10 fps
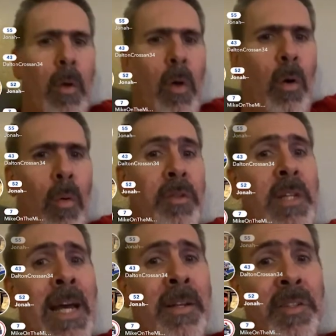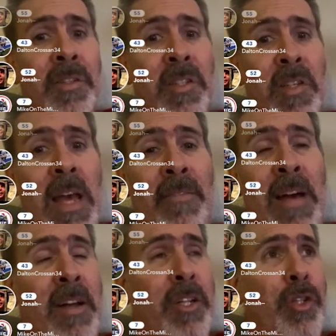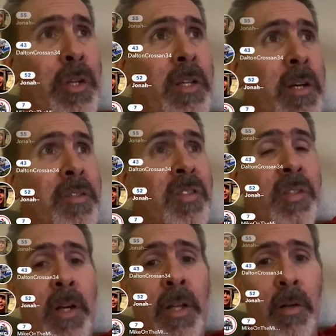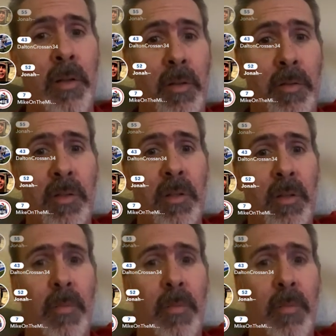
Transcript: Well, scientists have actually done a study on this.